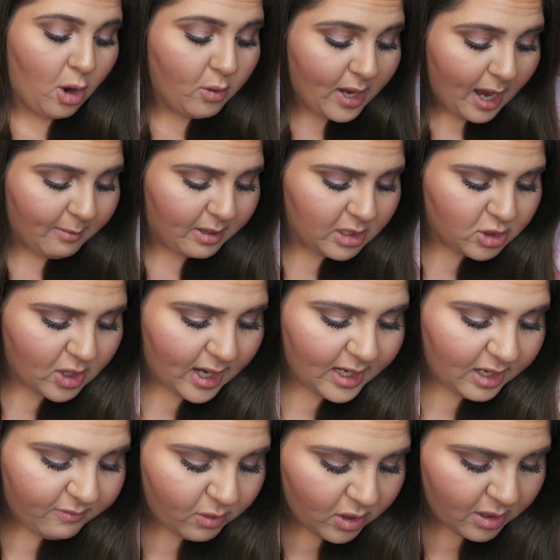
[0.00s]
Oh yeah, I'm going to try
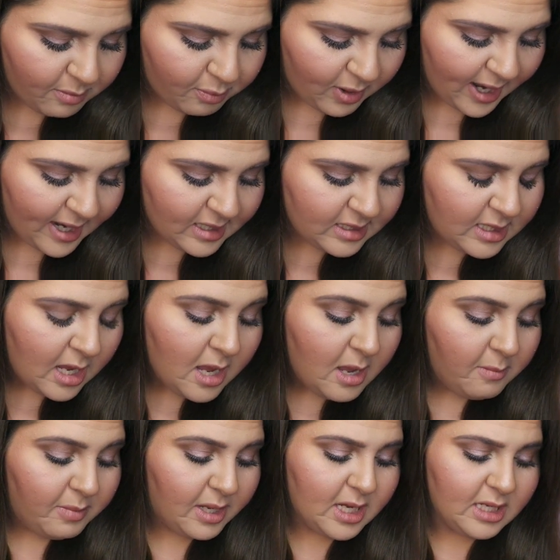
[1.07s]
and give you all the brands
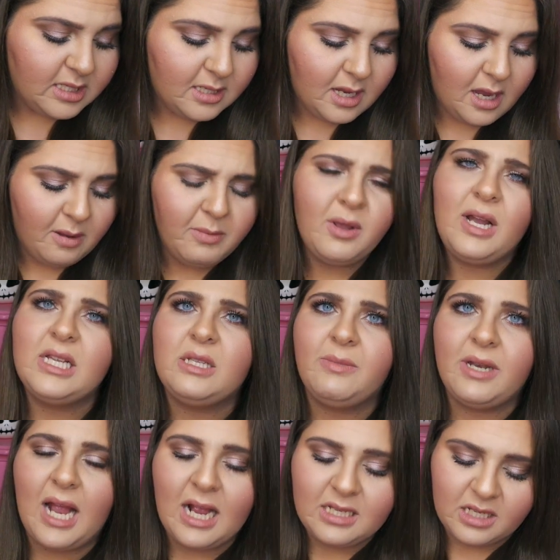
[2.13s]
because you guys have
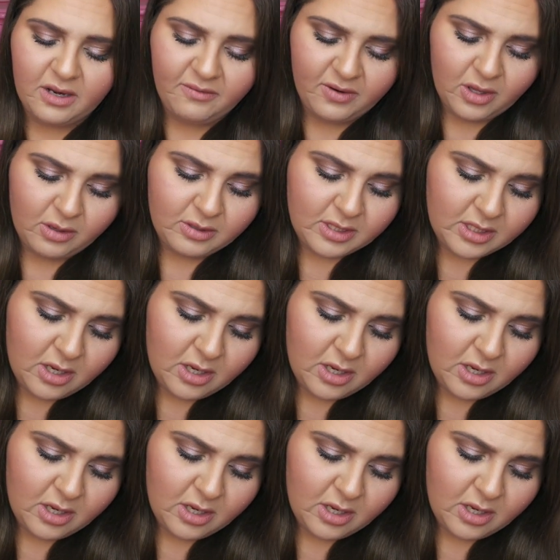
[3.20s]
been asking for those.